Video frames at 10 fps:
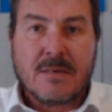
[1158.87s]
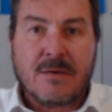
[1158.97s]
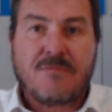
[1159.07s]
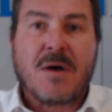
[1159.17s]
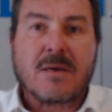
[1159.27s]

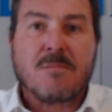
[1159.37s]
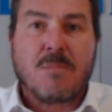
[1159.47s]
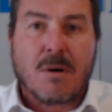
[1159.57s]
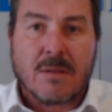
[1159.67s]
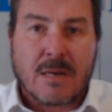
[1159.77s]
if I can
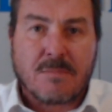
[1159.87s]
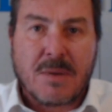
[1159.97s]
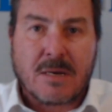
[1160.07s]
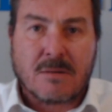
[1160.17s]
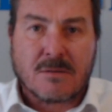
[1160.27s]
borrow that
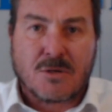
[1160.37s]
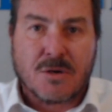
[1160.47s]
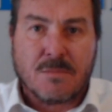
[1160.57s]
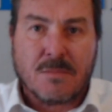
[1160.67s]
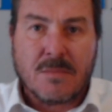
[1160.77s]
medical
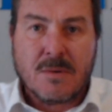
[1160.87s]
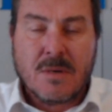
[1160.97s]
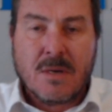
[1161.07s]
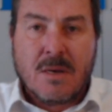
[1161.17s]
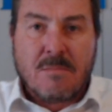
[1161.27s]
term,
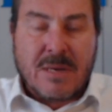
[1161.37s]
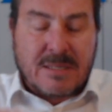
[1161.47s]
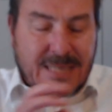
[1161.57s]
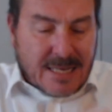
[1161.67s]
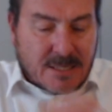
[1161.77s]

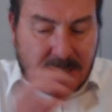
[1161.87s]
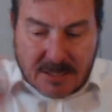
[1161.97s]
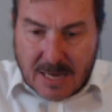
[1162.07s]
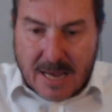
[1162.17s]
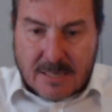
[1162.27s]

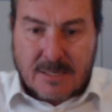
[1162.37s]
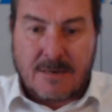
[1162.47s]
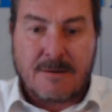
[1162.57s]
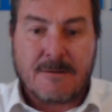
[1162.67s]
metastasizing